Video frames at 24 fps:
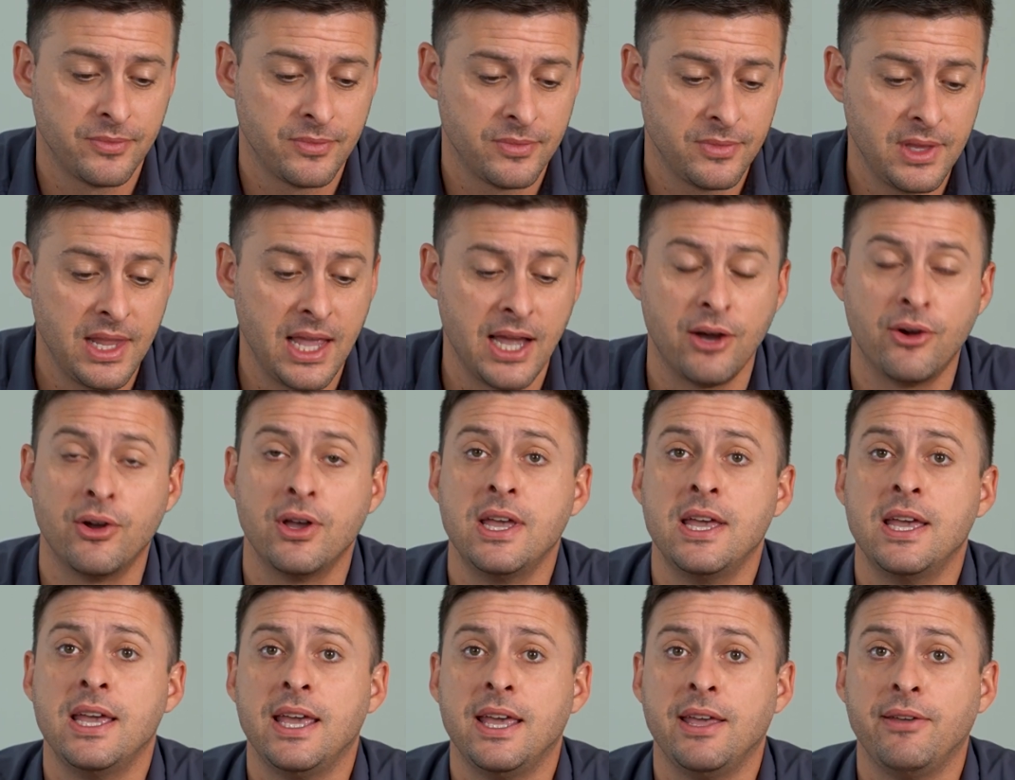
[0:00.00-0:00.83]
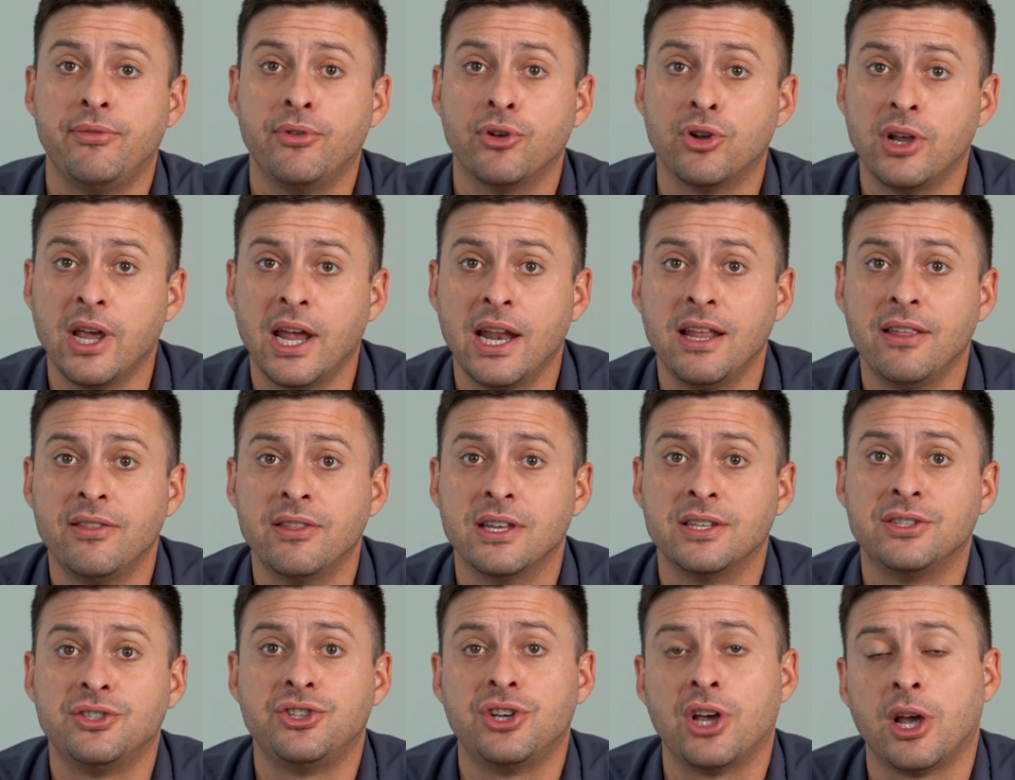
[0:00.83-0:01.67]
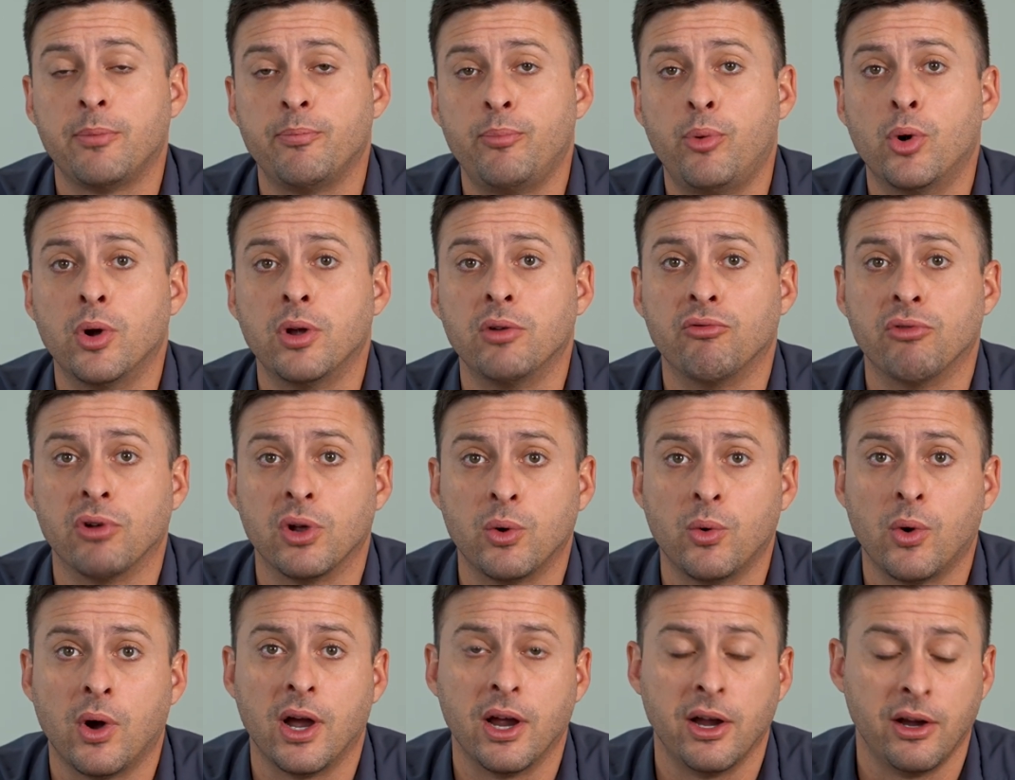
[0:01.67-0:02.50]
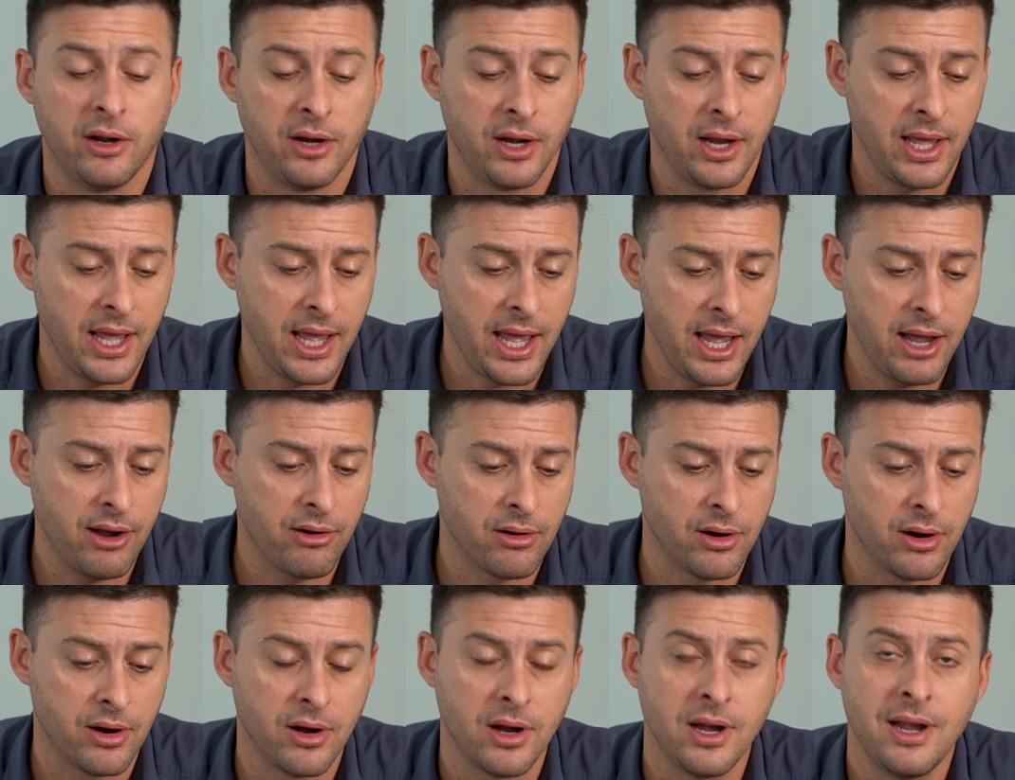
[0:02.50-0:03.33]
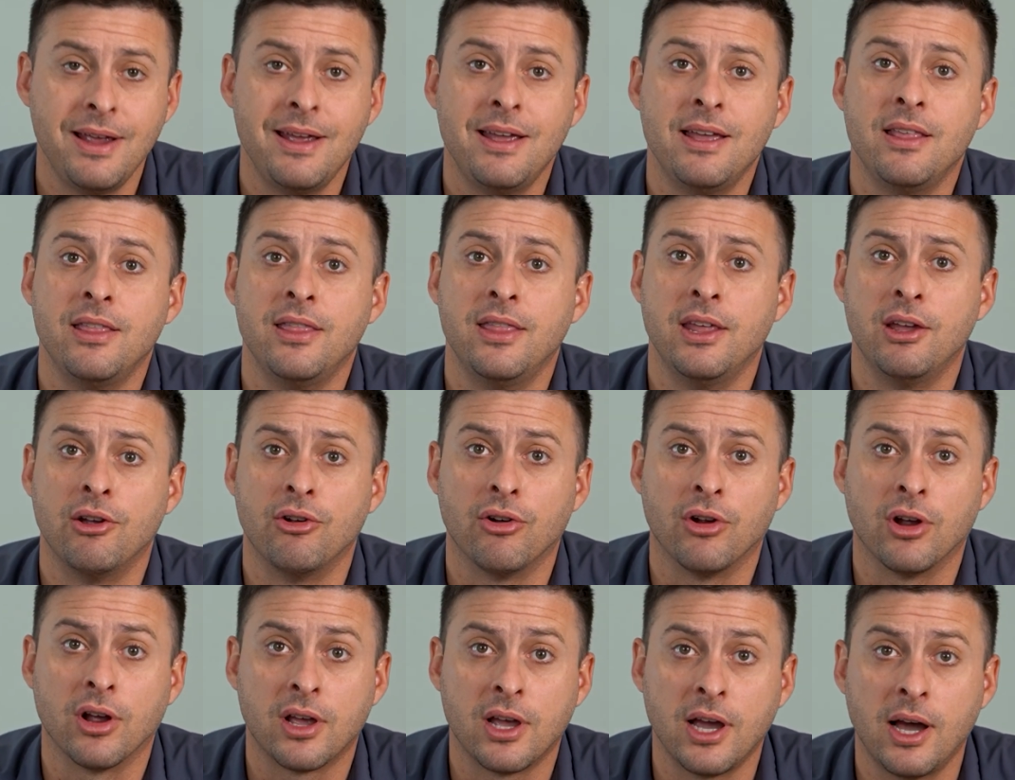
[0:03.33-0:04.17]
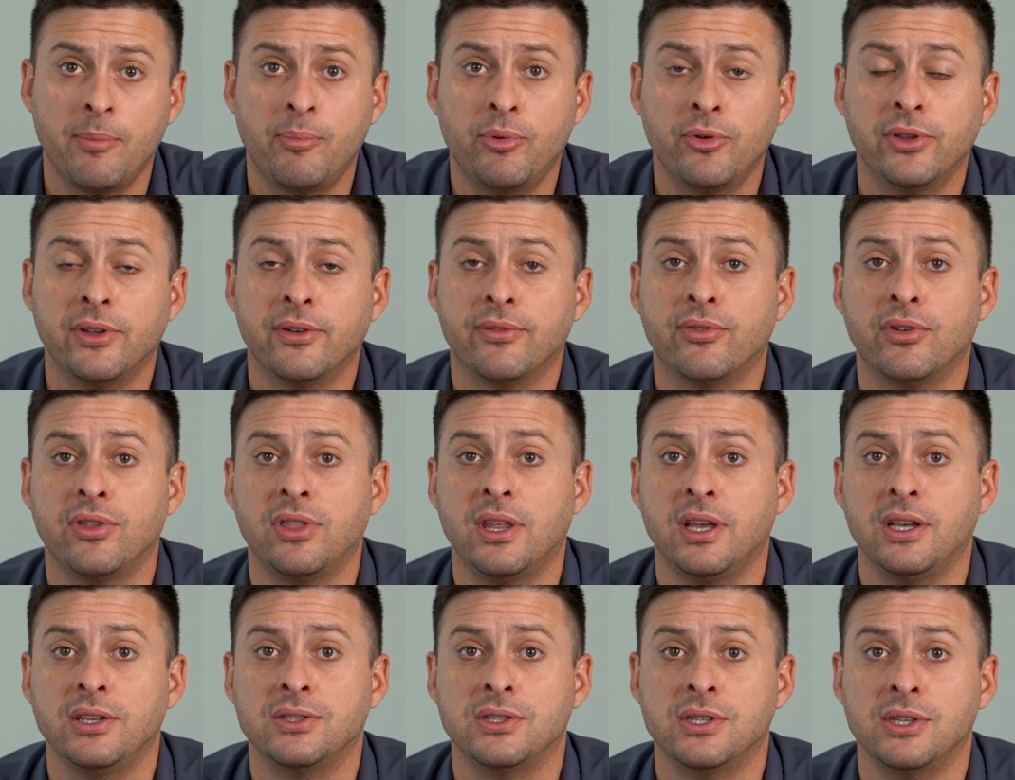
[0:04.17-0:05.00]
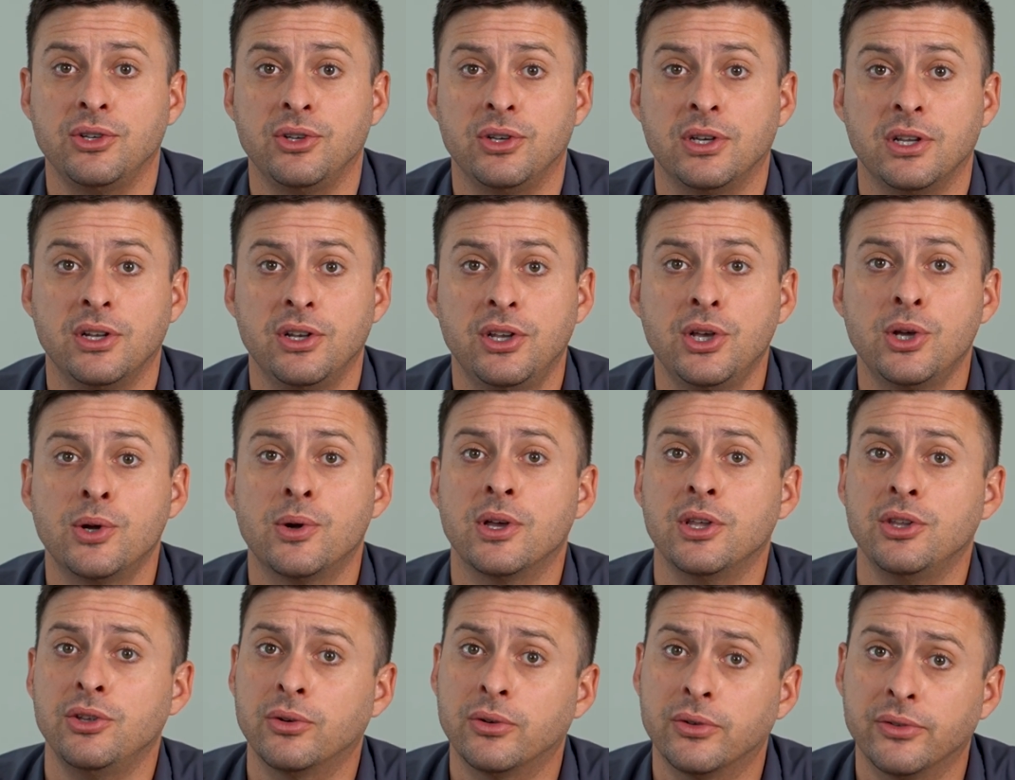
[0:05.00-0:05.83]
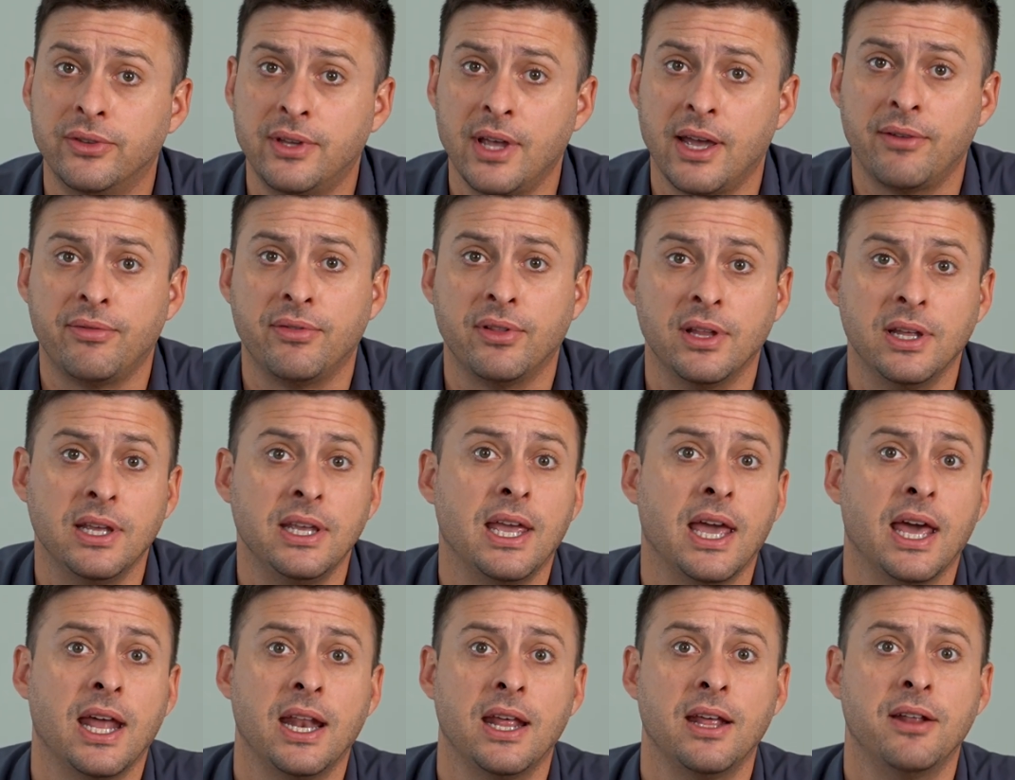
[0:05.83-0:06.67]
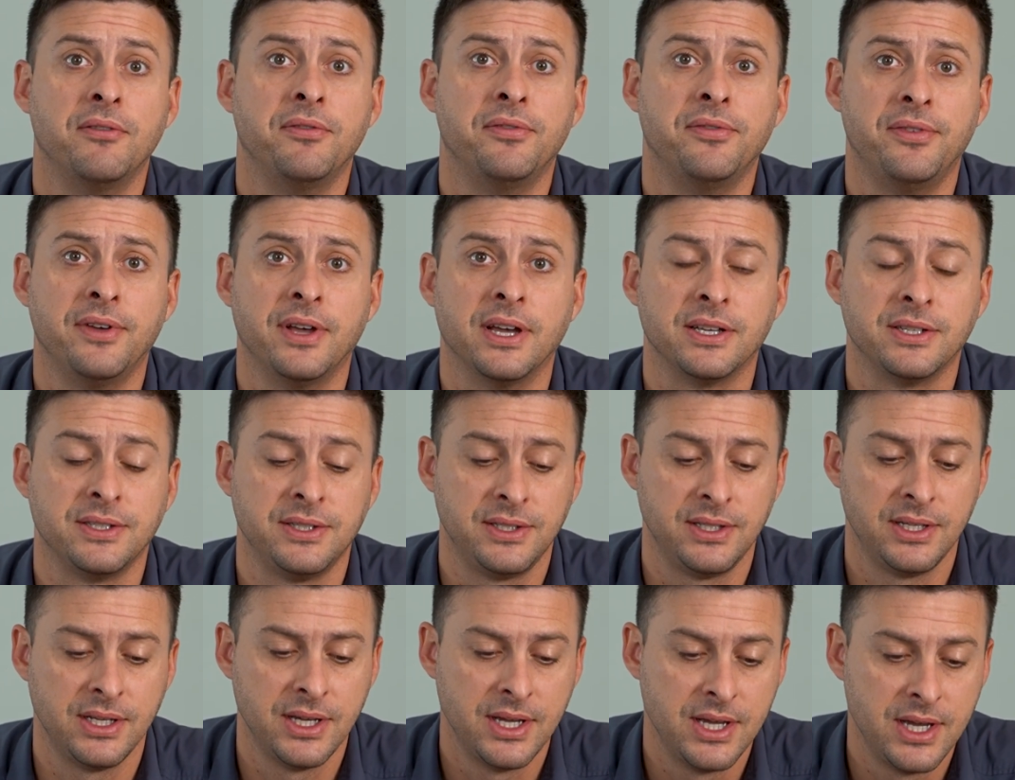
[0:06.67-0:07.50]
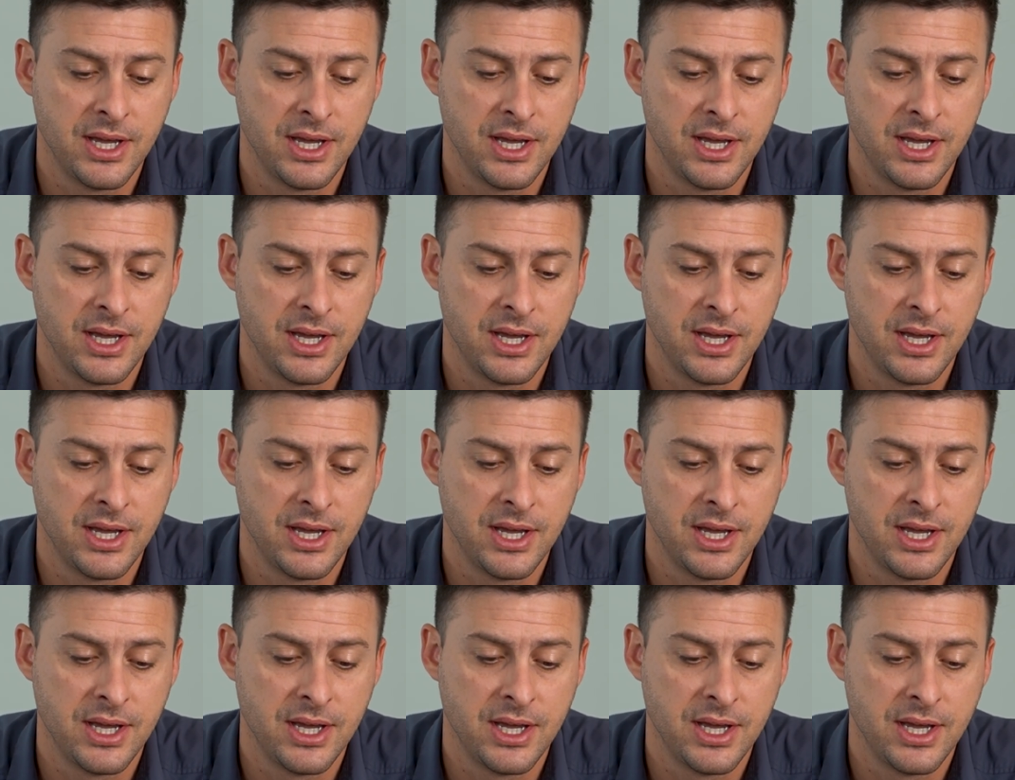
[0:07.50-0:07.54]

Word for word: Now, if you're getting this checkpoint required error, there are a couple different things that you can do and you'll definitely get it fixed.